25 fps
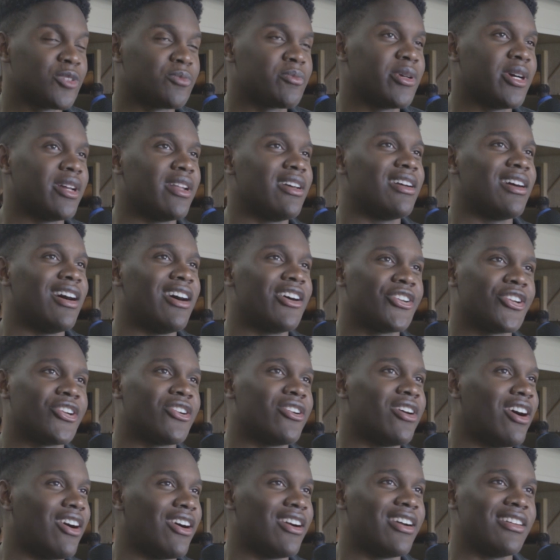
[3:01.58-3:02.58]
put it on your
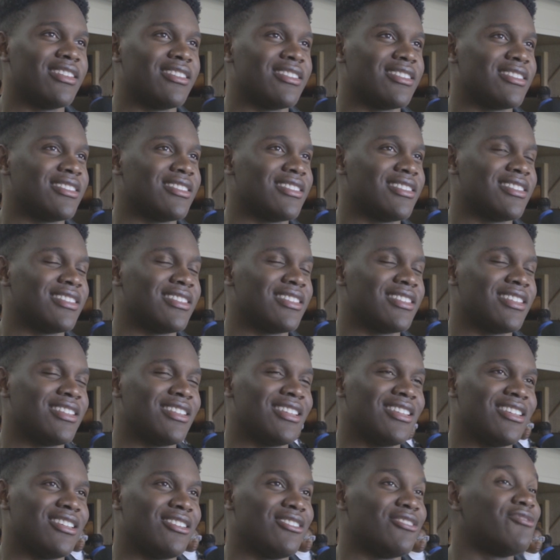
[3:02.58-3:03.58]
heart,
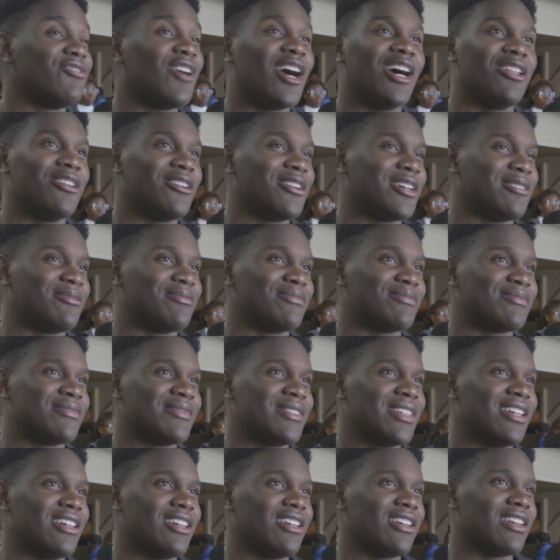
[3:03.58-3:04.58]
follow him.
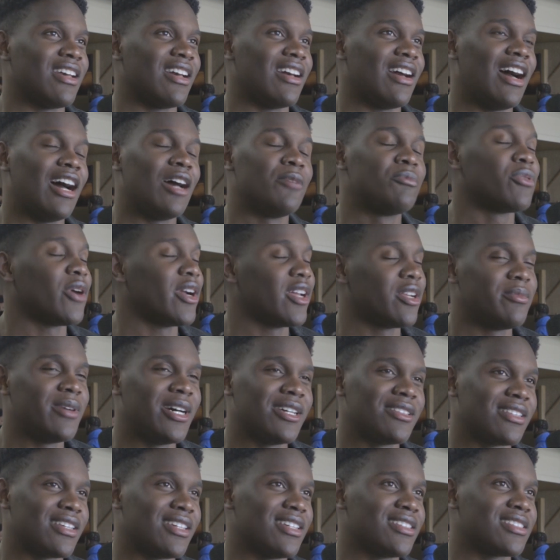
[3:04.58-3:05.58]
I prayed
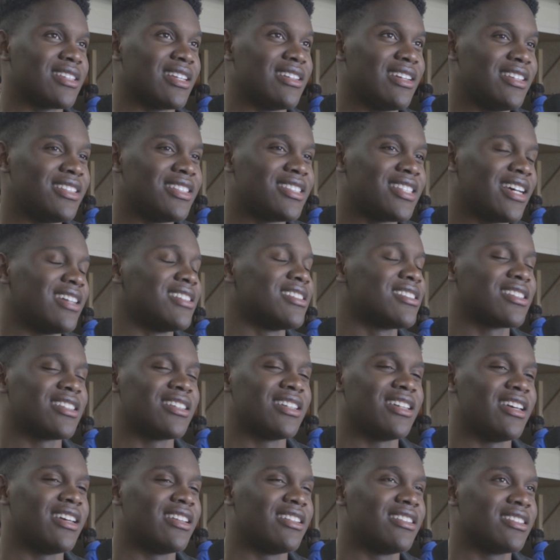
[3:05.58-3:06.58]
about this
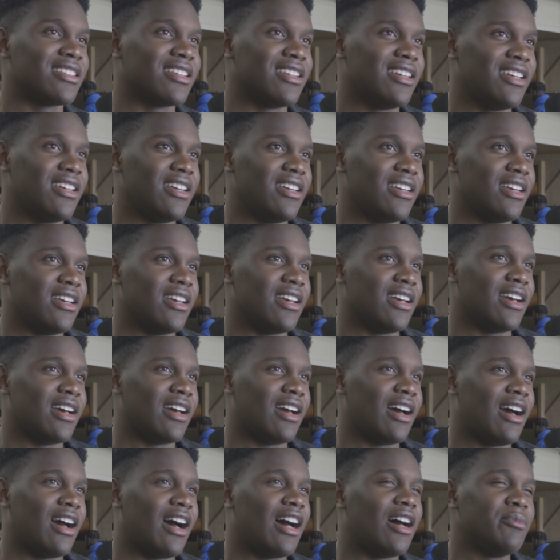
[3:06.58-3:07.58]
intensely, and
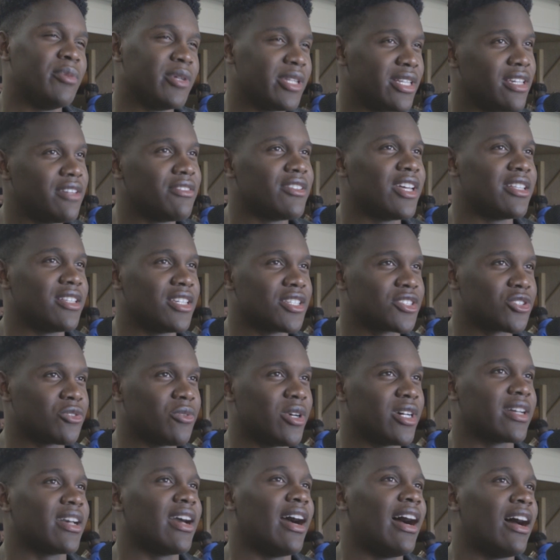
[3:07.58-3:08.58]
I believe that this is
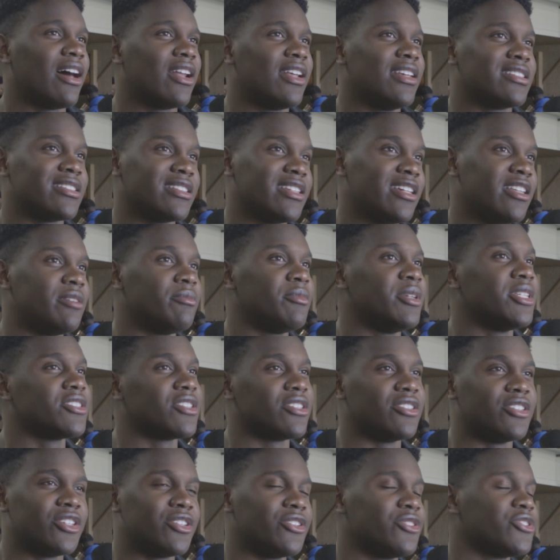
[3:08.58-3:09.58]
what God is leading me to
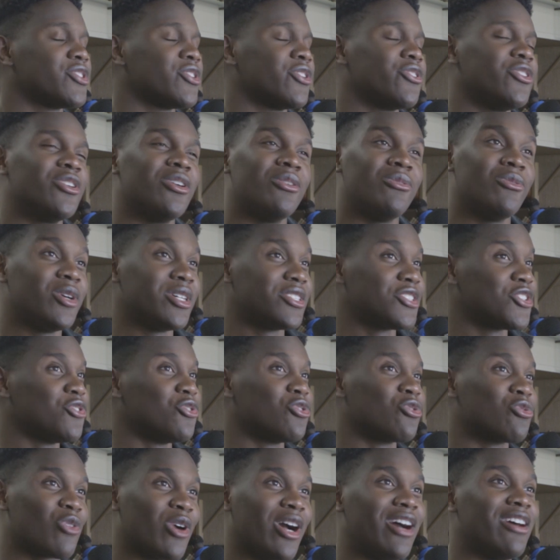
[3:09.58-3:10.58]
do. So you don't want
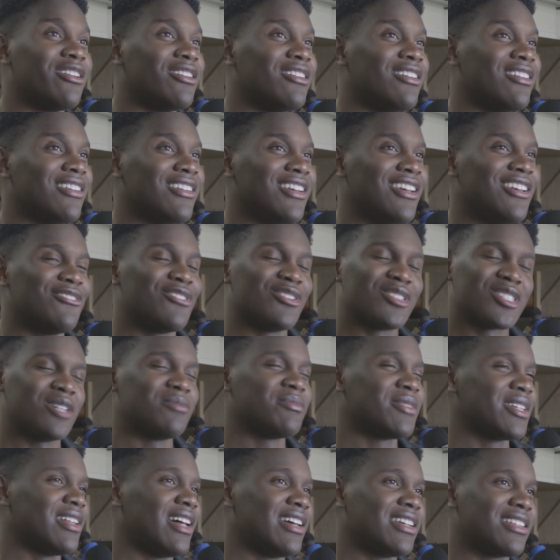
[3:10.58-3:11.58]
to run for
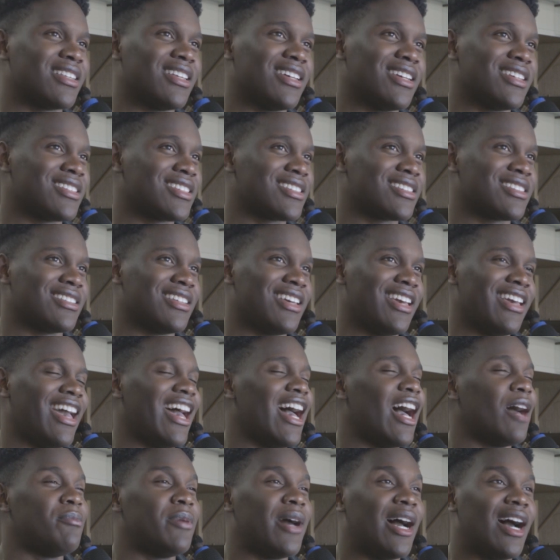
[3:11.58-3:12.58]
something like this
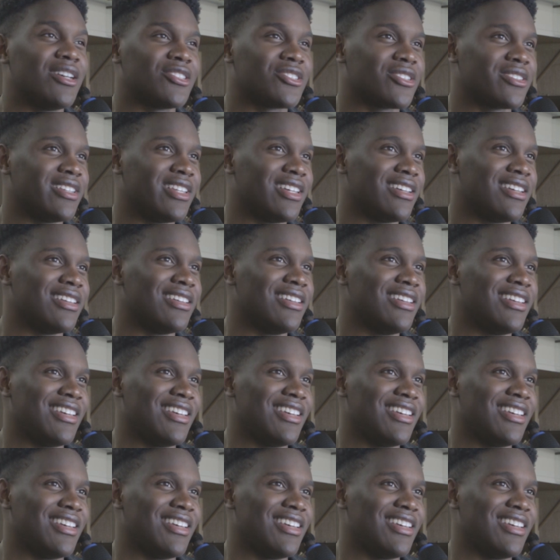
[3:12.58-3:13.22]
haphazardly.